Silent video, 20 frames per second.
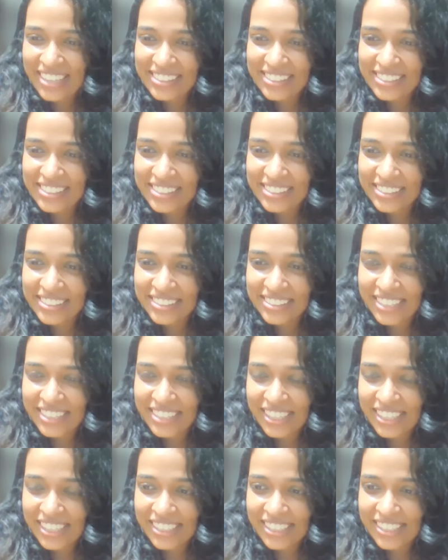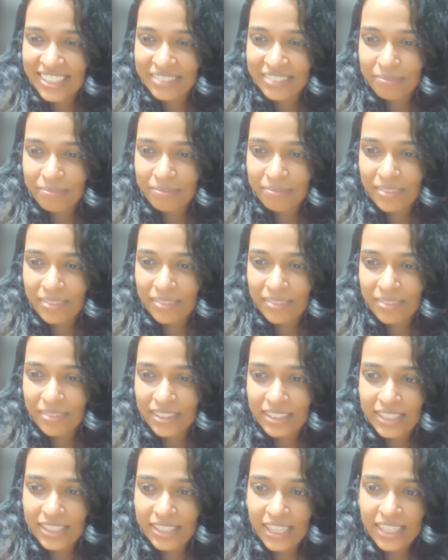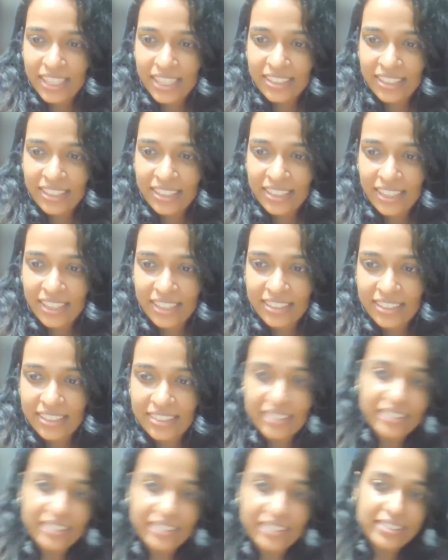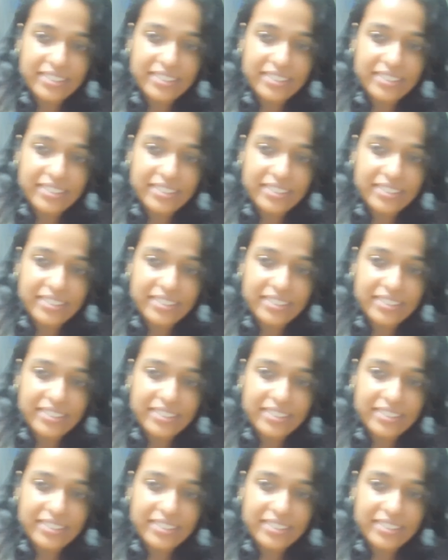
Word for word: Uh, uh, then again here,